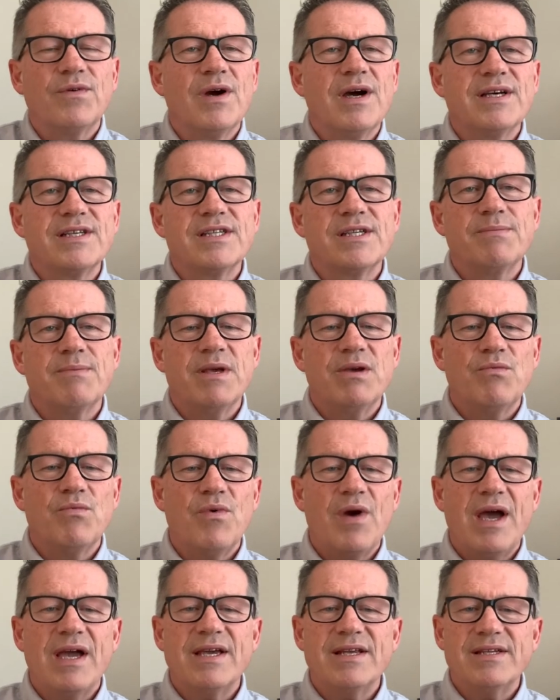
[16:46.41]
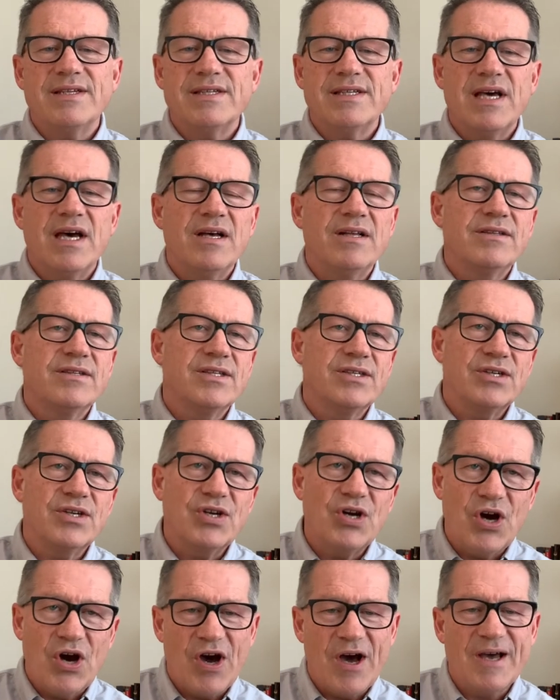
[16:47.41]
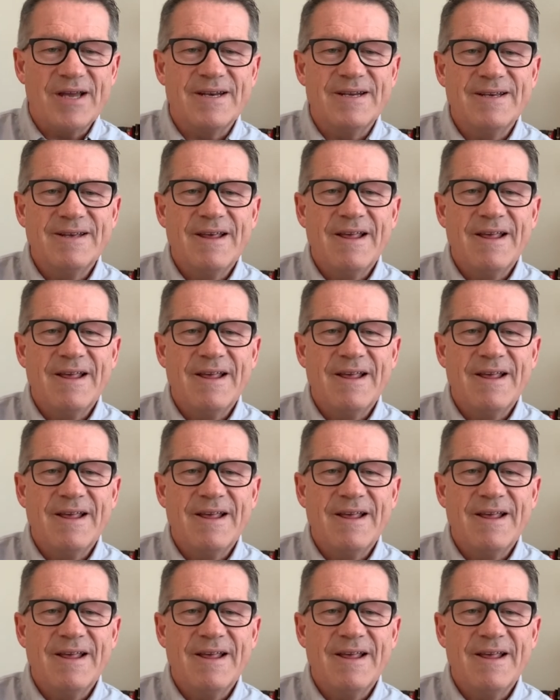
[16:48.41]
us to be reconciled to God